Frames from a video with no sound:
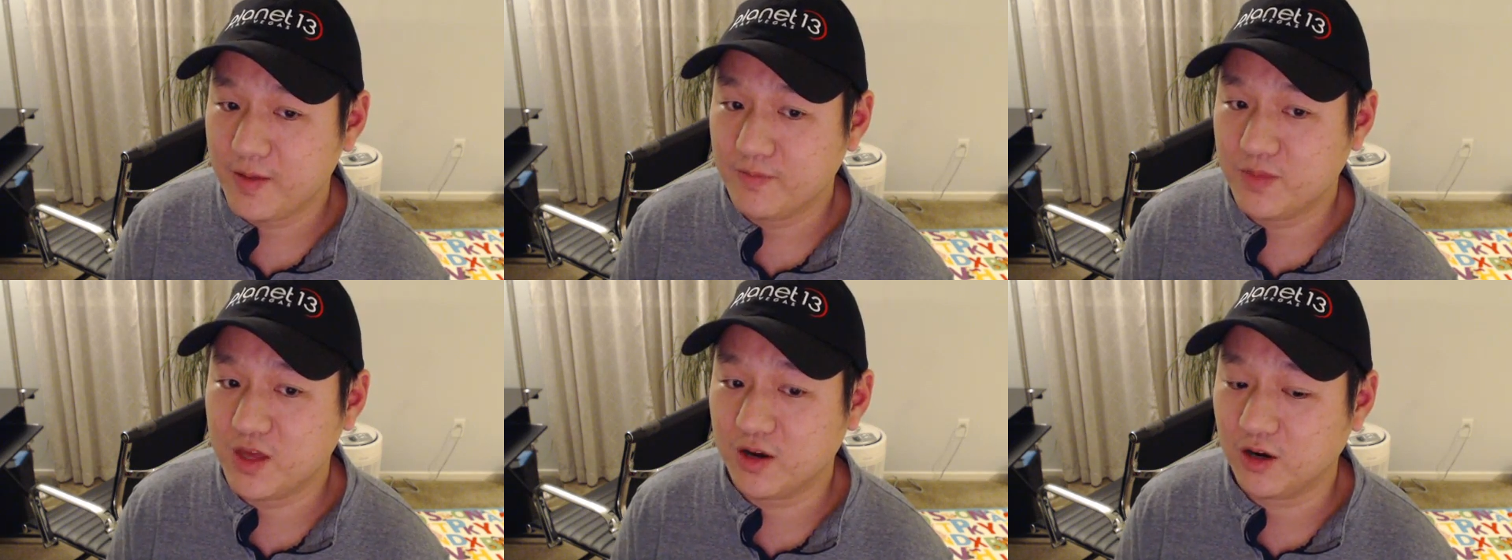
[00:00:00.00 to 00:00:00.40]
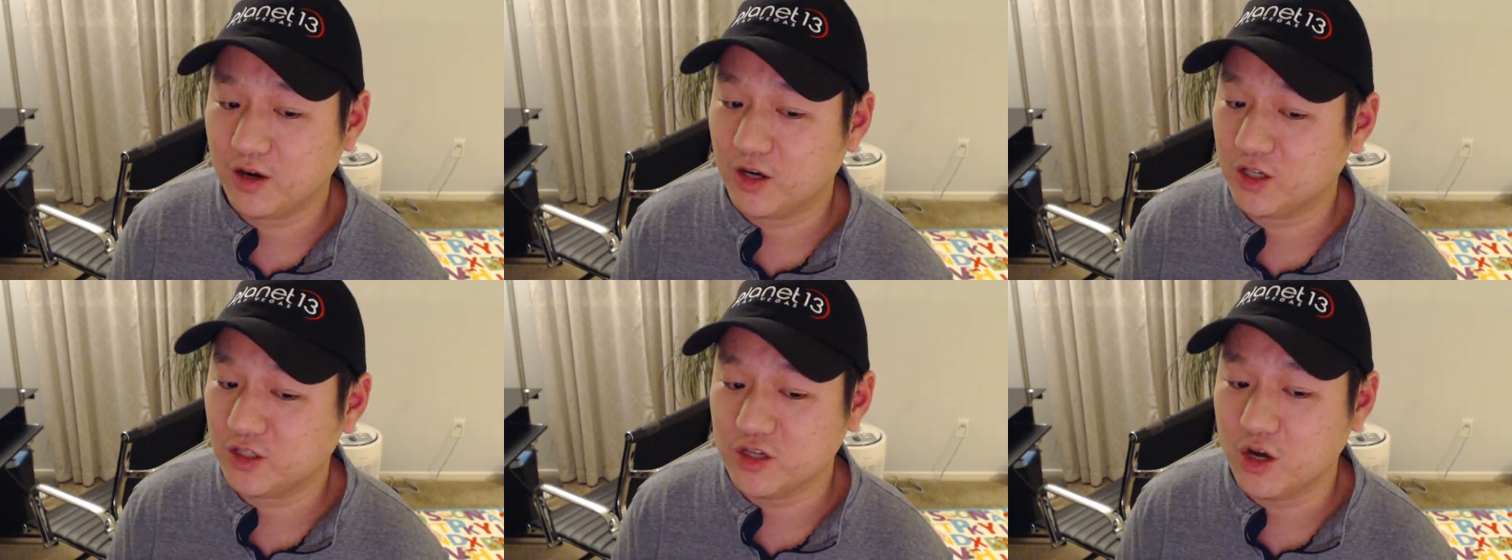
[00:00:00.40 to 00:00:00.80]

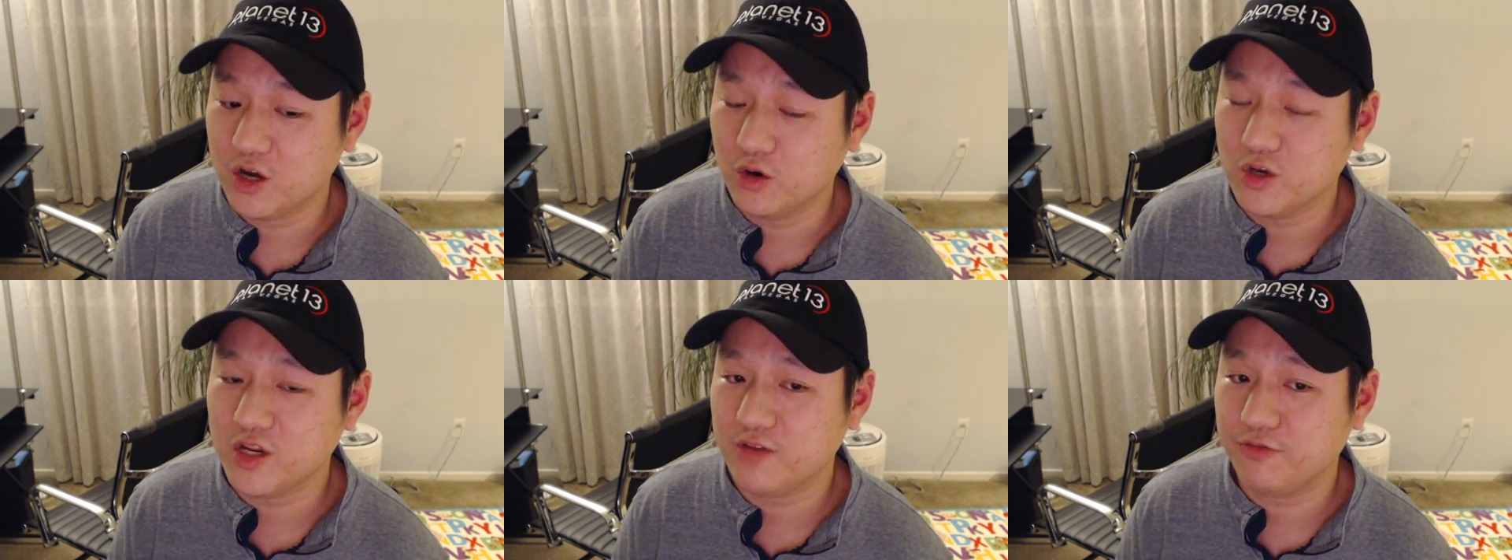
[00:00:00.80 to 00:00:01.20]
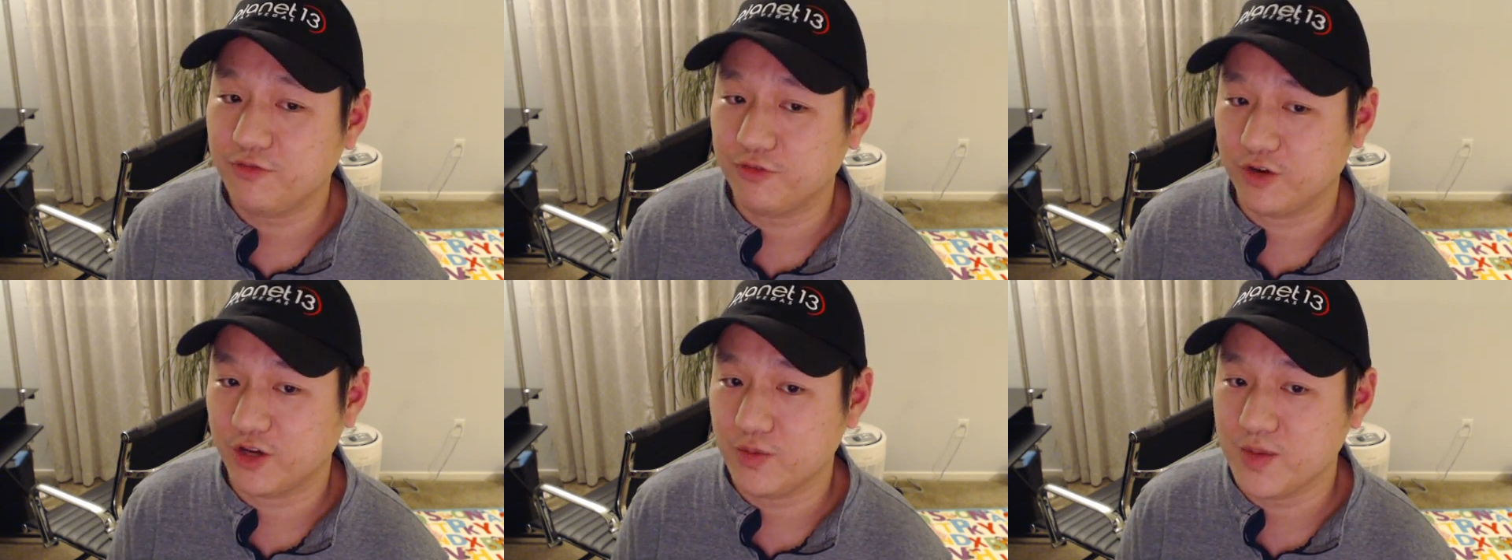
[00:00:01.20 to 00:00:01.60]
There is no need
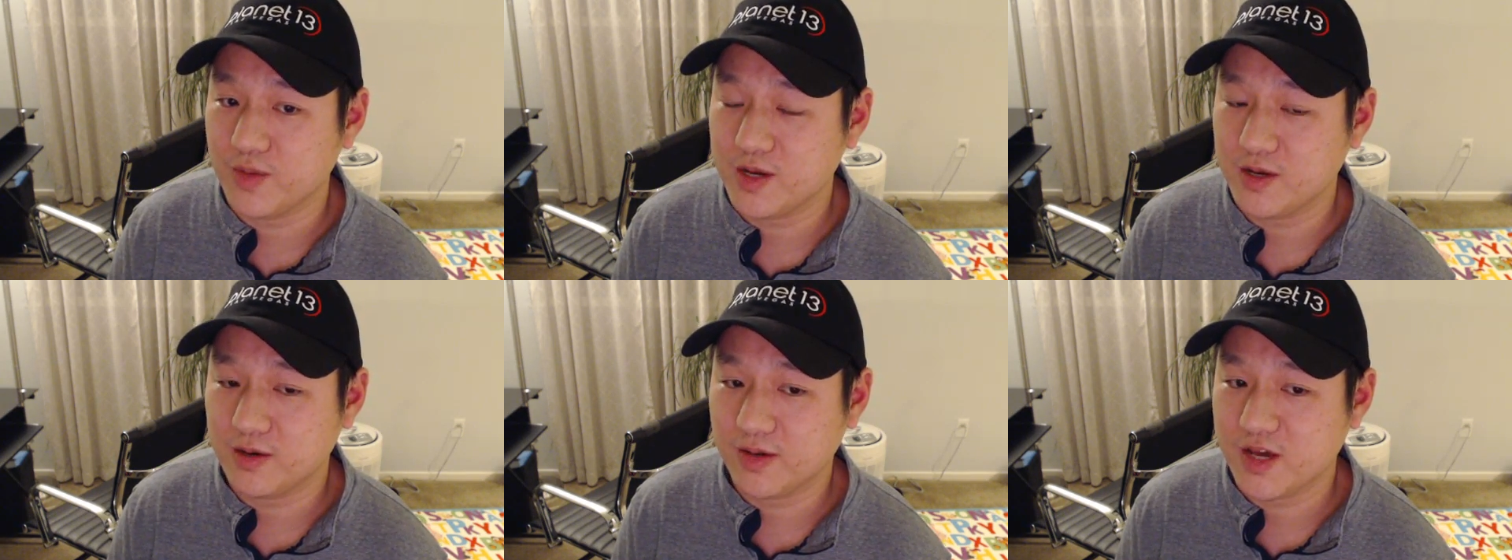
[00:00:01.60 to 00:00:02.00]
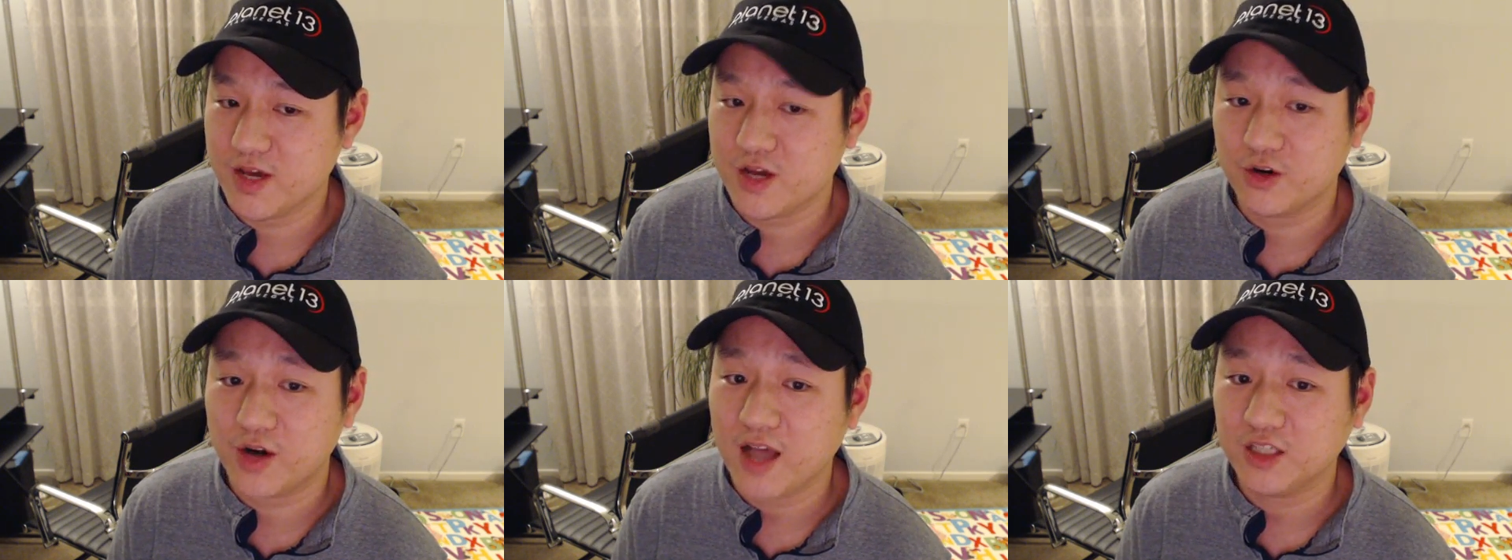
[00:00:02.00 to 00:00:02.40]
for human
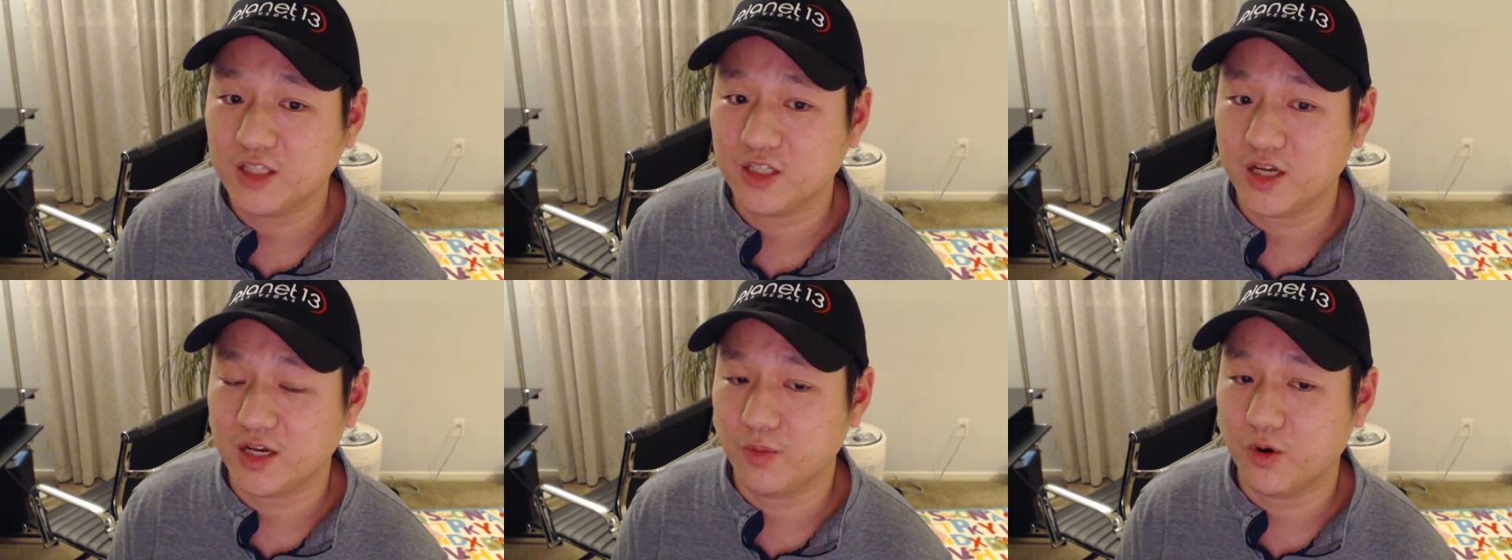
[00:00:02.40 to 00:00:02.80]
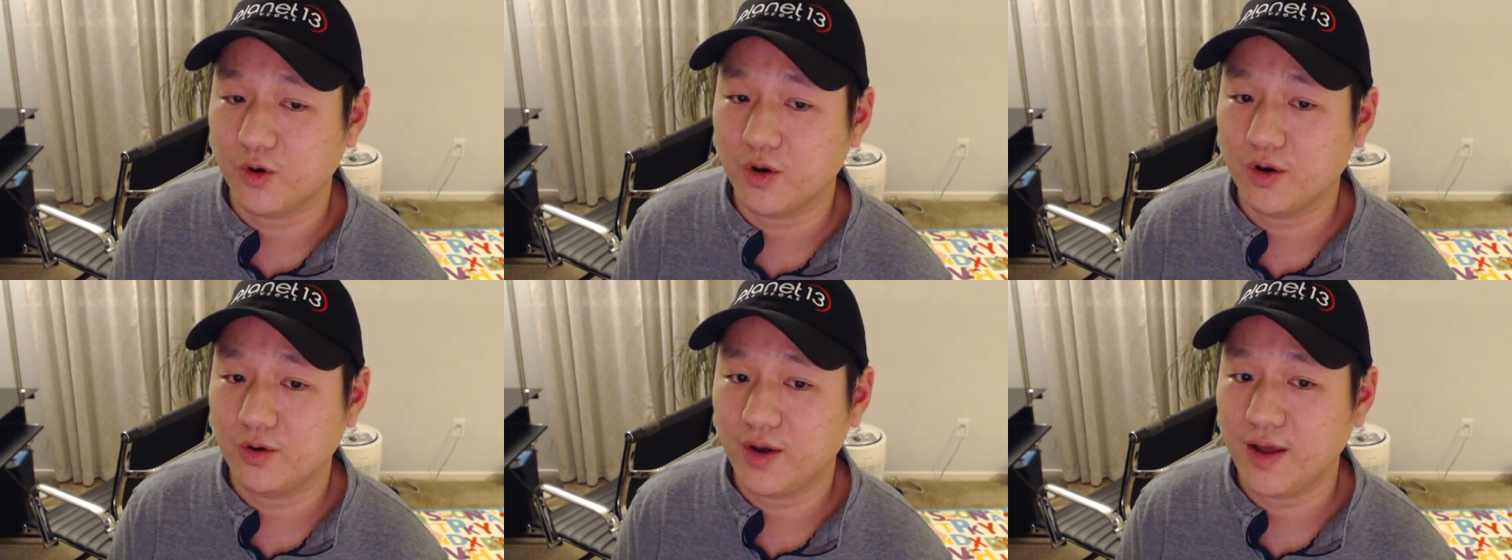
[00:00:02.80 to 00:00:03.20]
interaction
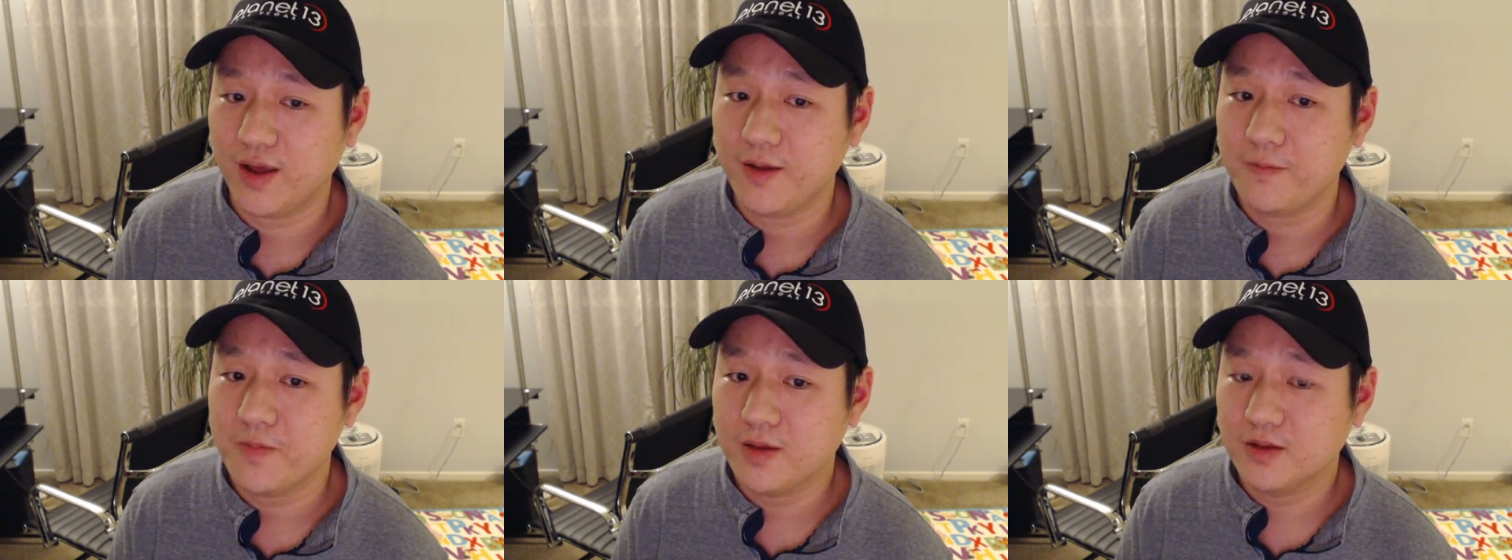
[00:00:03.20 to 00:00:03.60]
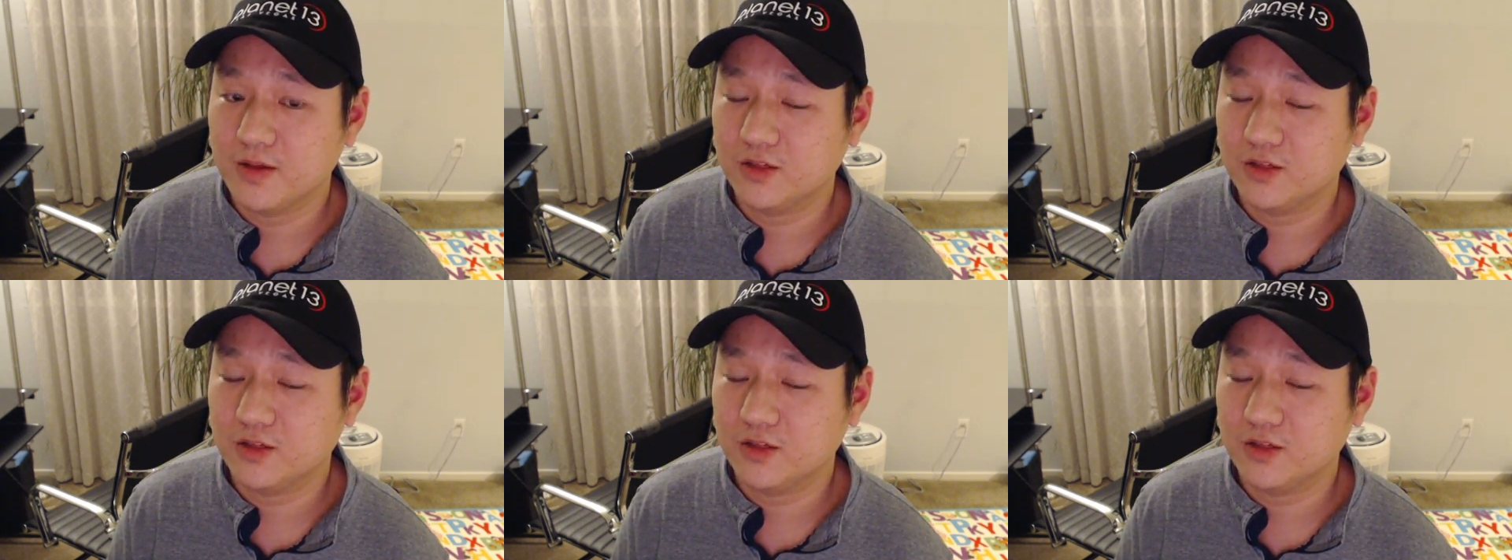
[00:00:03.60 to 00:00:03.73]
anymore, right?